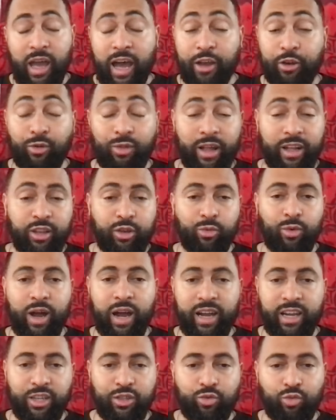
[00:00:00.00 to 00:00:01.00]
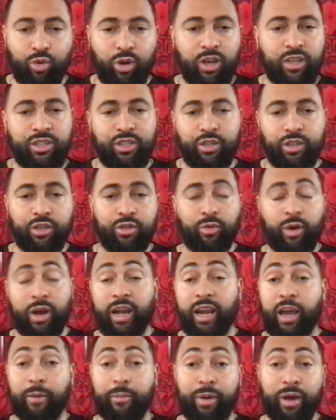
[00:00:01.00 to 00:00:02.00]
I do like the Rockets roster
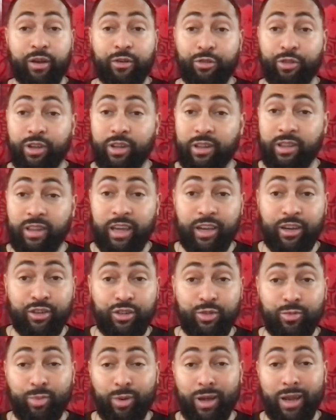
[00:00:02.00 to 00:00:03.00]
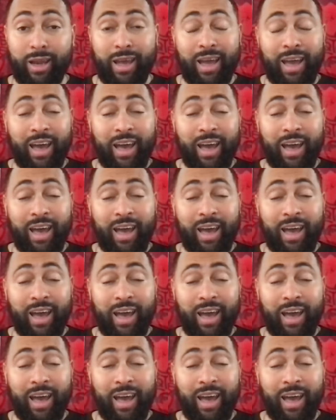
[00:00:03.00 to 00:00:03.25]
right now better than the Lakers, but